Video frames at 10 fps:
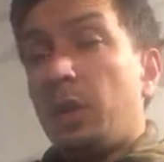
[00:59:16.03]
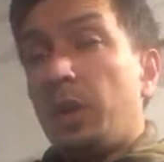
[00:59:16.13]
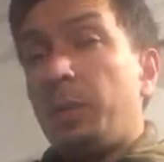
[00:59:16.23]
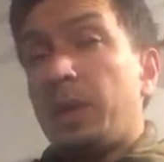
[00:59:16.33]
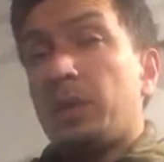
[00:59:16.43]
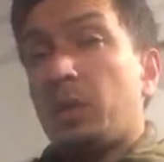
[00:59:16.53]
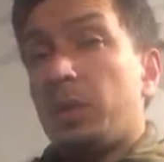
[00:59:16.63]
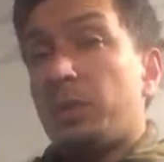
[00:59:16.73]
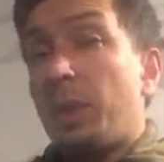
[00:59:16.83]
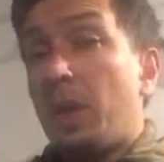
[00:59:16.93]
going back to the
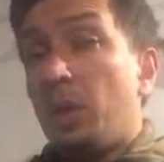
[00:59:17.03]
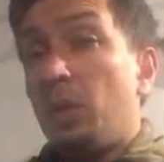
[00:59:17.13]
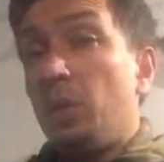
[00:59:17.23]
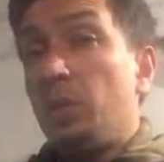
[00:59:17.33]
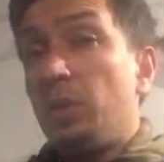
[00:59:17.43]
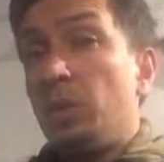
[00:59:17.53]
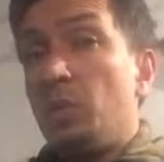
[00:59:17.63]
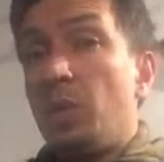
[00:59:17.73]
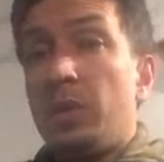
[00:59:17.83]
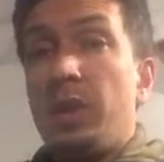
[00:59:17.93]
question about who do
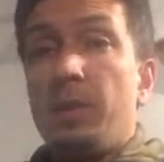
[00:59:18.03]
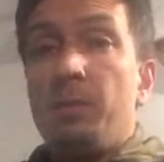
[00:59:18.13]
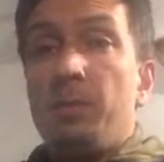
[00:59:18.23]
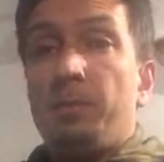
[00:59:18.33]
you want them,